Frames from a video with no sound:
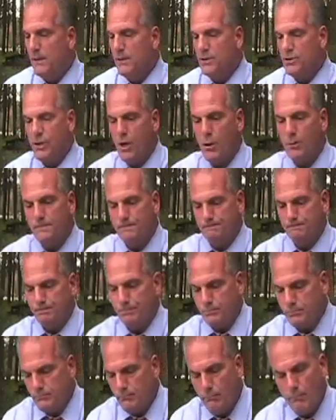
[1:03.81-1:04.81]
So
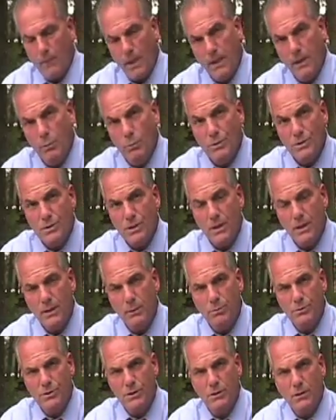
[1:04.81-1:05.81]
it was
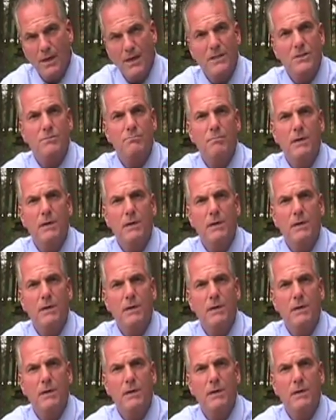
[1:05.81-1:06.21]
a nice